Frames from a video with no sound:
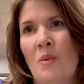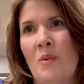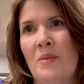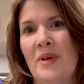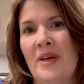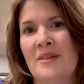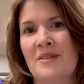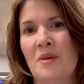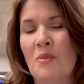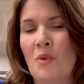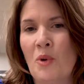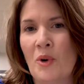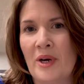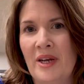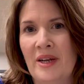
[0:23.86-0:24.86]
it's
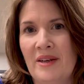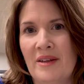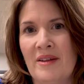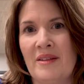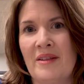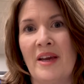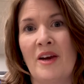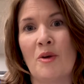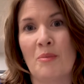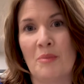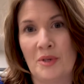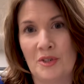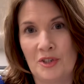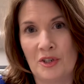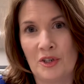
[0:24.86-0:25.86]
important that they are
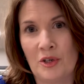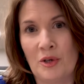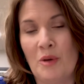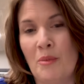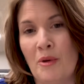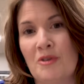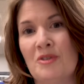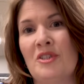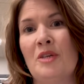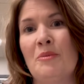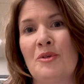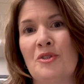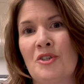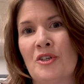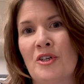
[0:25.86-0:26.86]
mature, emotionally
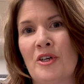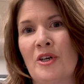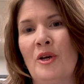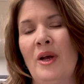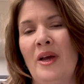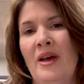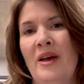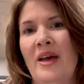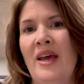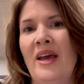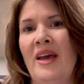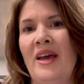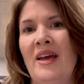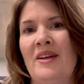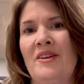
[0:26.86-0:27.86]
mature,
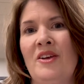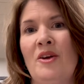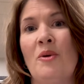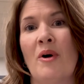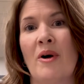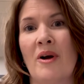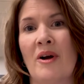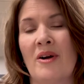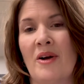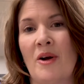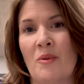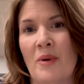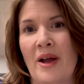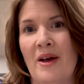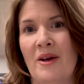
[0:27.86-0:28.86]
and you are
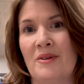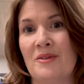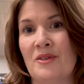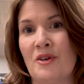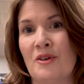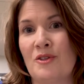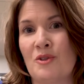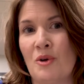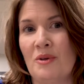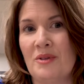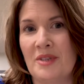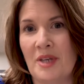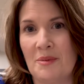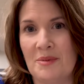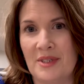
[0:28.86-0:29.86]
around controlled
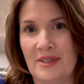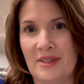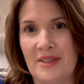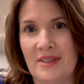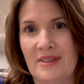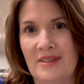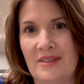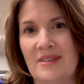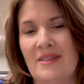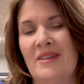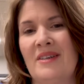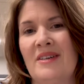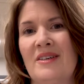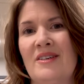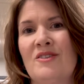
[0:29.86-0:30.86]
substances.
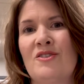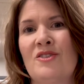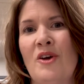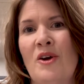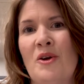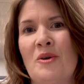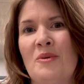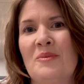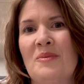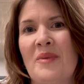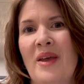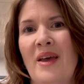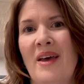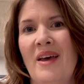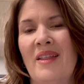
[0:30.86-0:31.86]
So
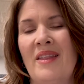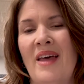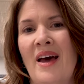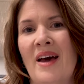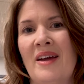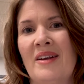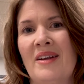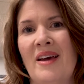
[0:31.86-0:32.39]
that